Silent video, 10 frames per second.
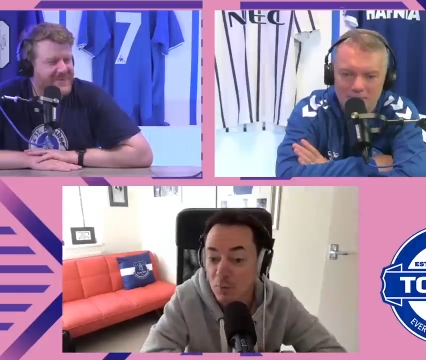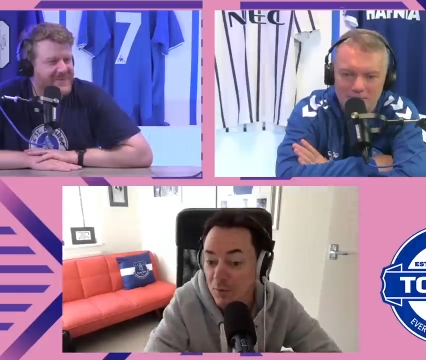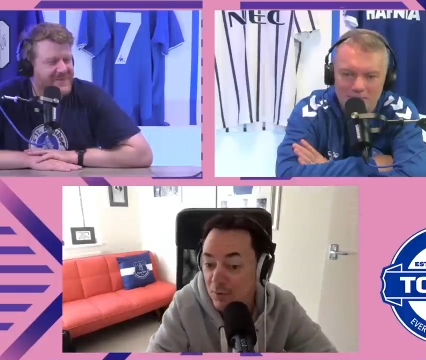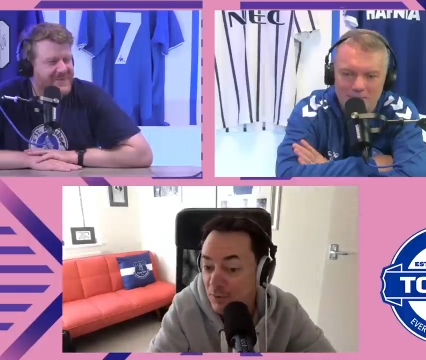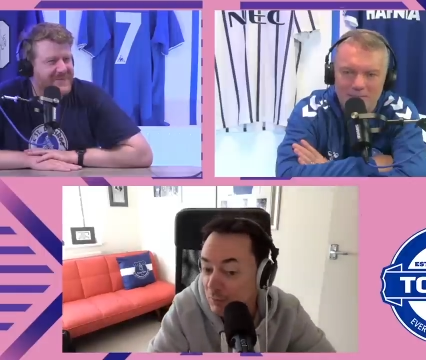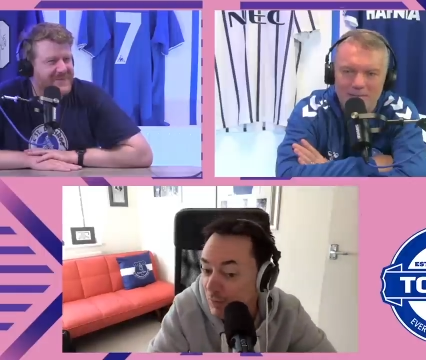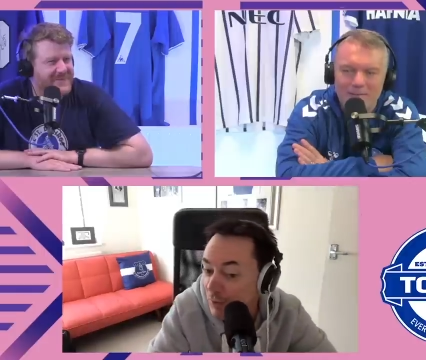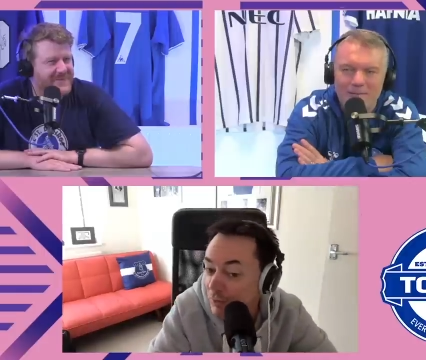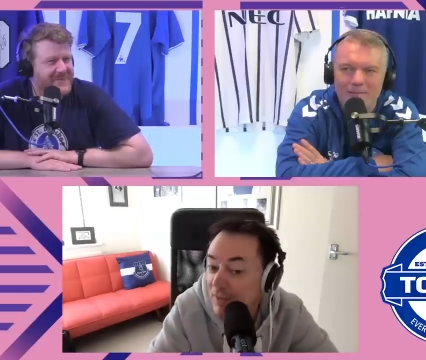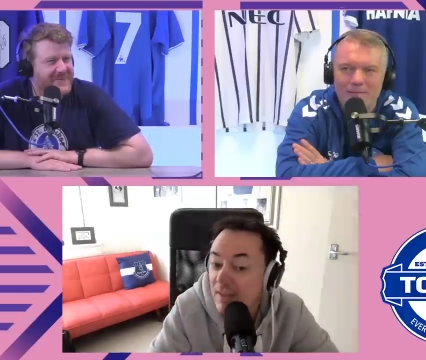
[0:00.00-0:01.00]
Speaker 1: warmth and some
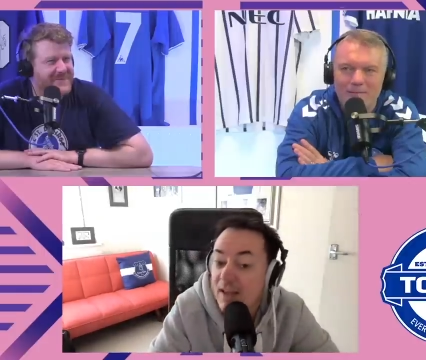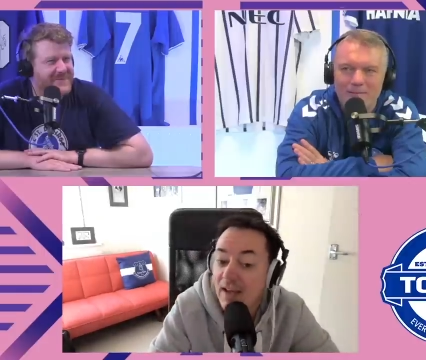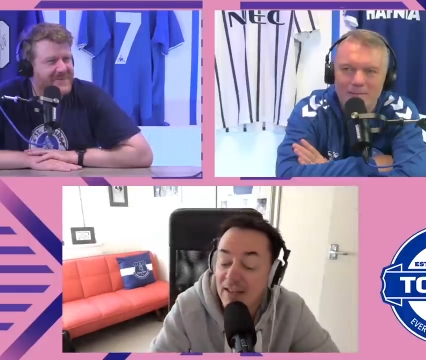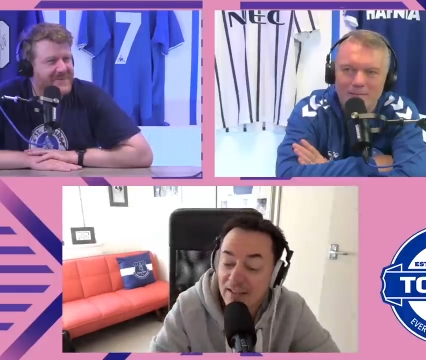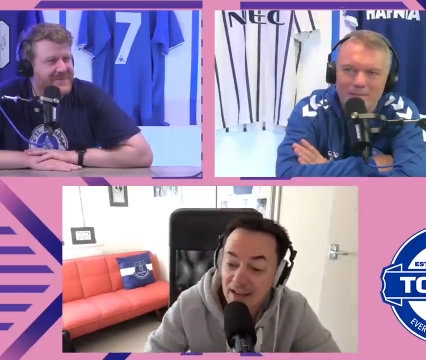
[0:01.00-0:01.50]
love. And